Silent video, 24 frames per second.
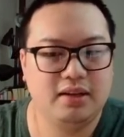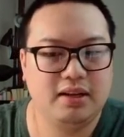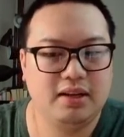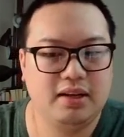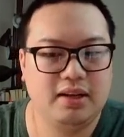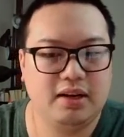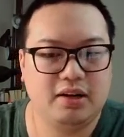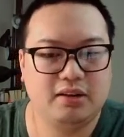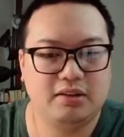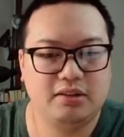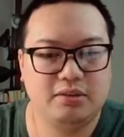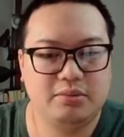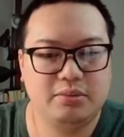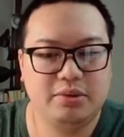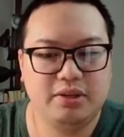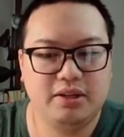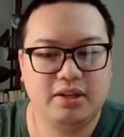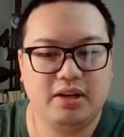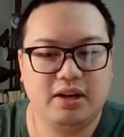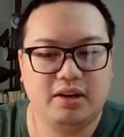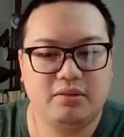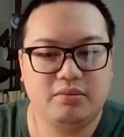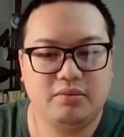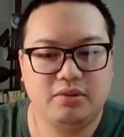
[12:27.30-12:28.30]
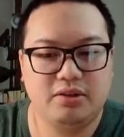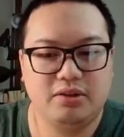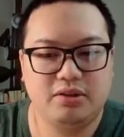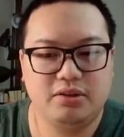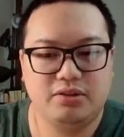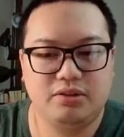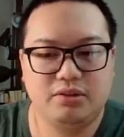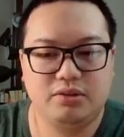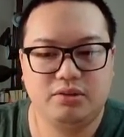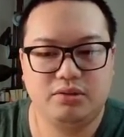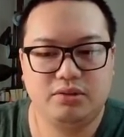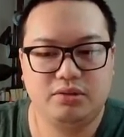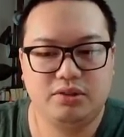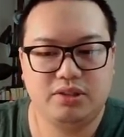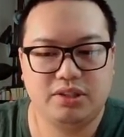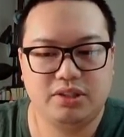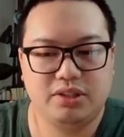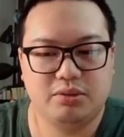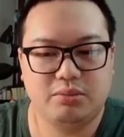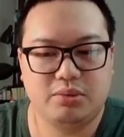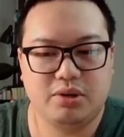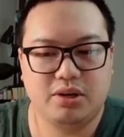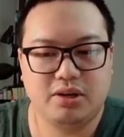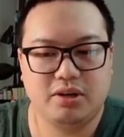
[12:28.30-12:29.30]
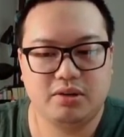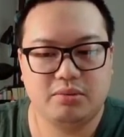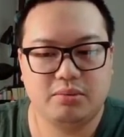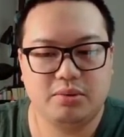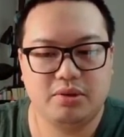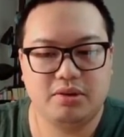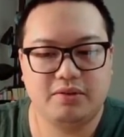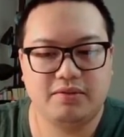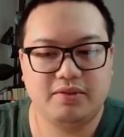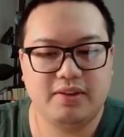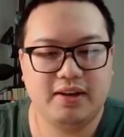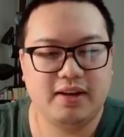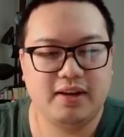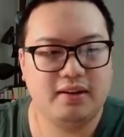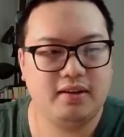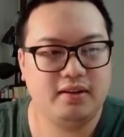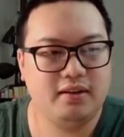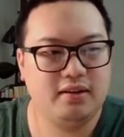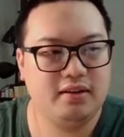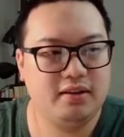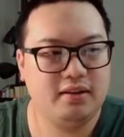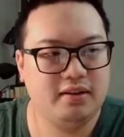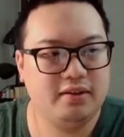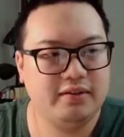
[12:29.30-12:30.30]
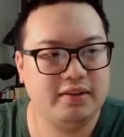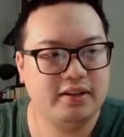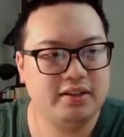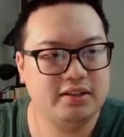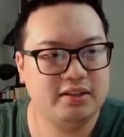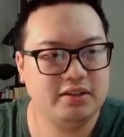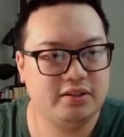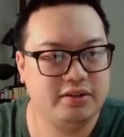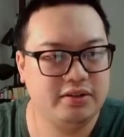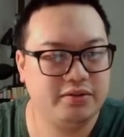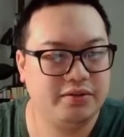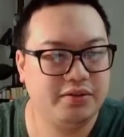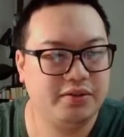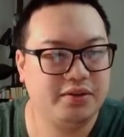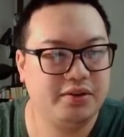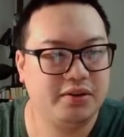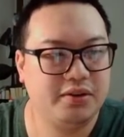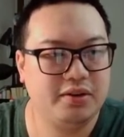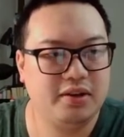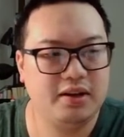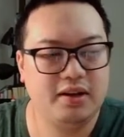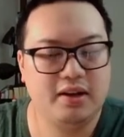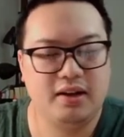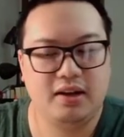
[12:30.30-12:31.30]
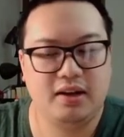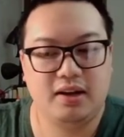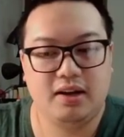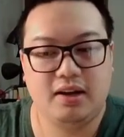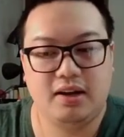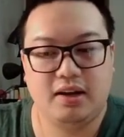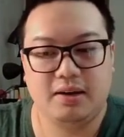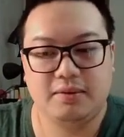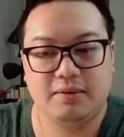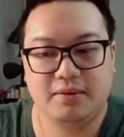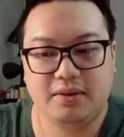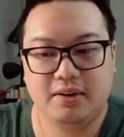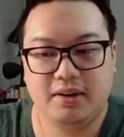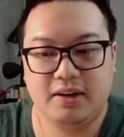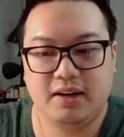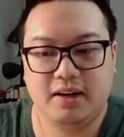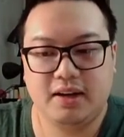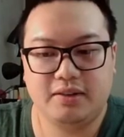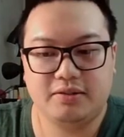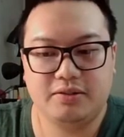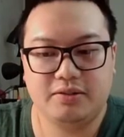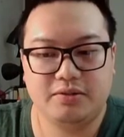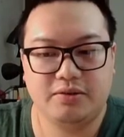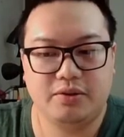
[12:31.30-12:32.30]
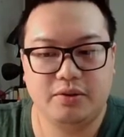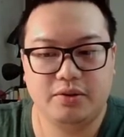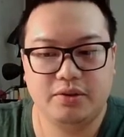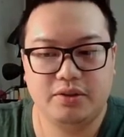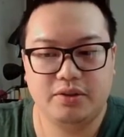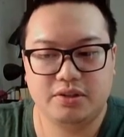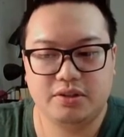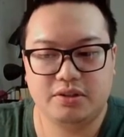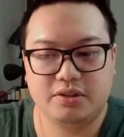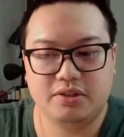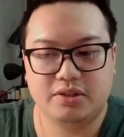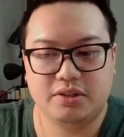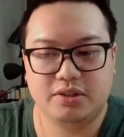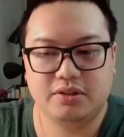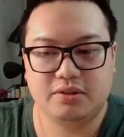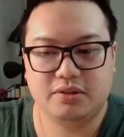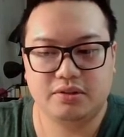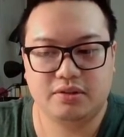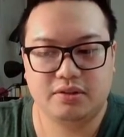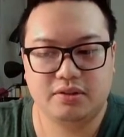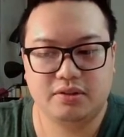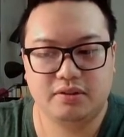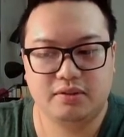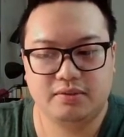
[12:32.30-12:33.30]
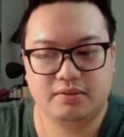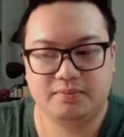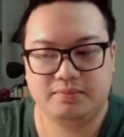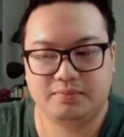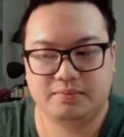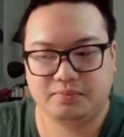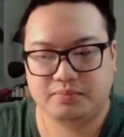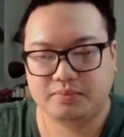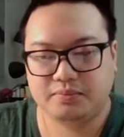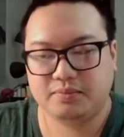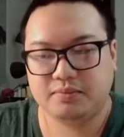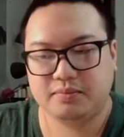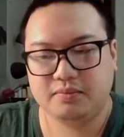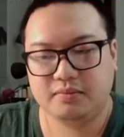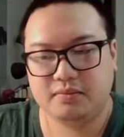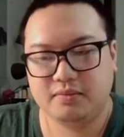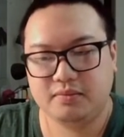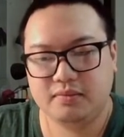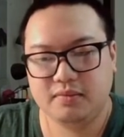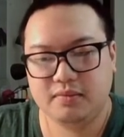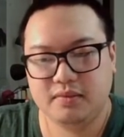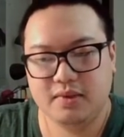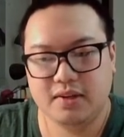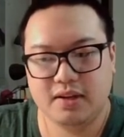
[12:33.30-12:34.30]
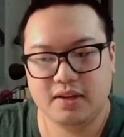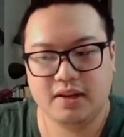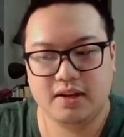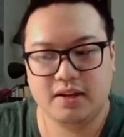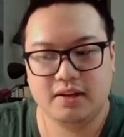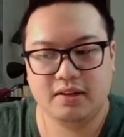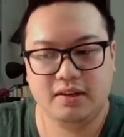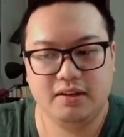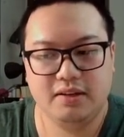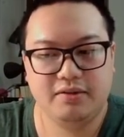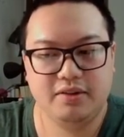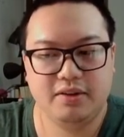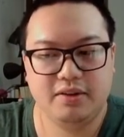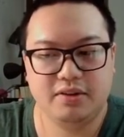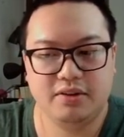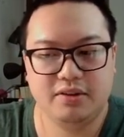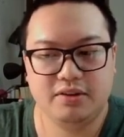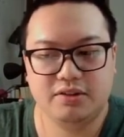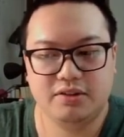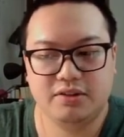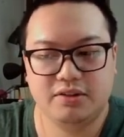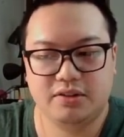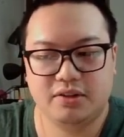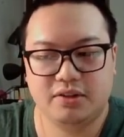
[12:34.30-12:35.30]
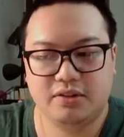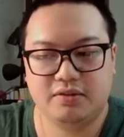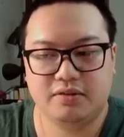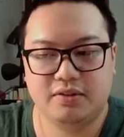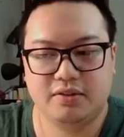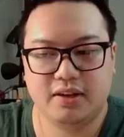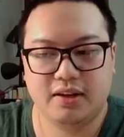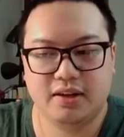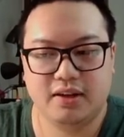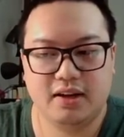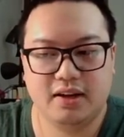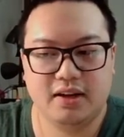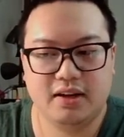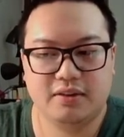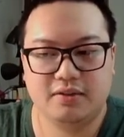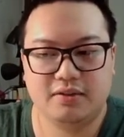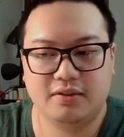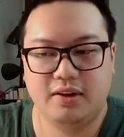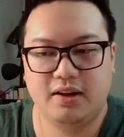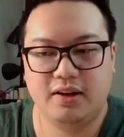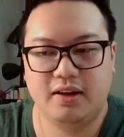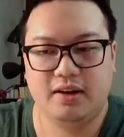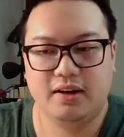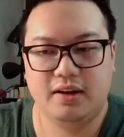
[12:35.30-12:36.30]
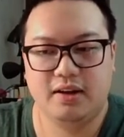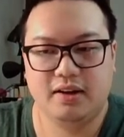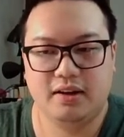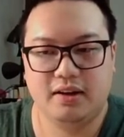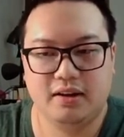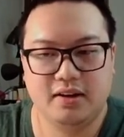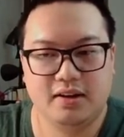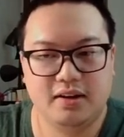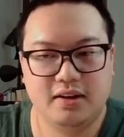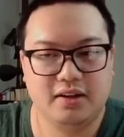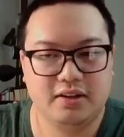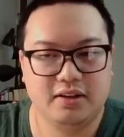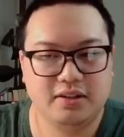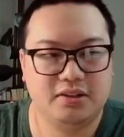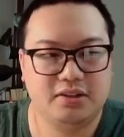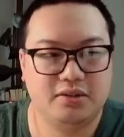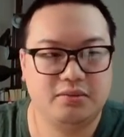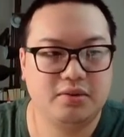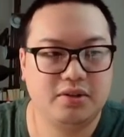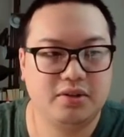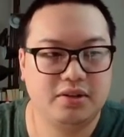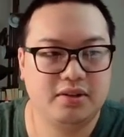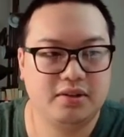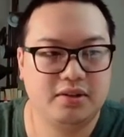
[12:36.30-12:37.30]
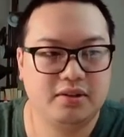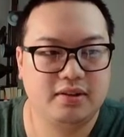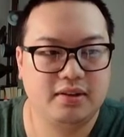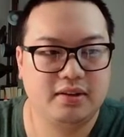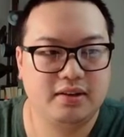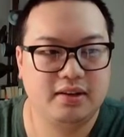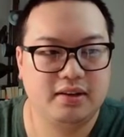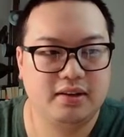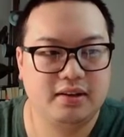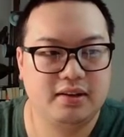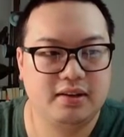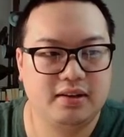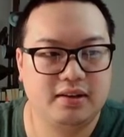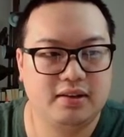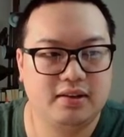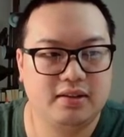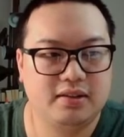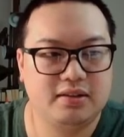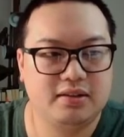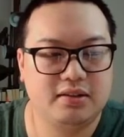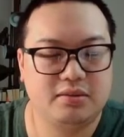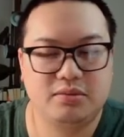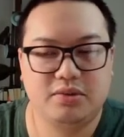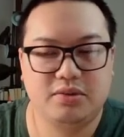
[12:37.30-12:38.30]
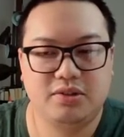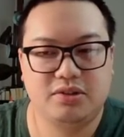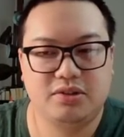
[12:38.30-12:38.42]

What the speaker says: ultimately I want to do sealed product, but if that's difficult, I'm gonna have to focus on singles and even other stuff. Like, I have a connection with some